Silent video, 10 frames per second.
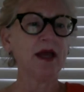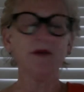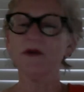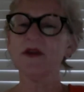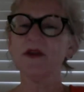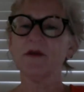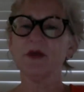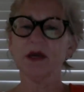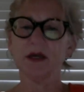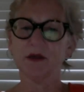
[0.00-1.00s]
the rhythm
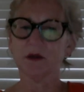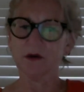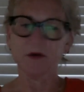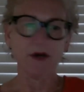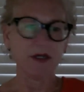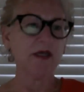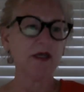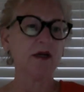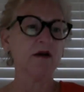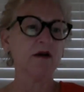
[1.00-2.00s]
that you're going to
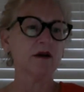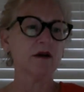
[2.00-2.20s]
hear.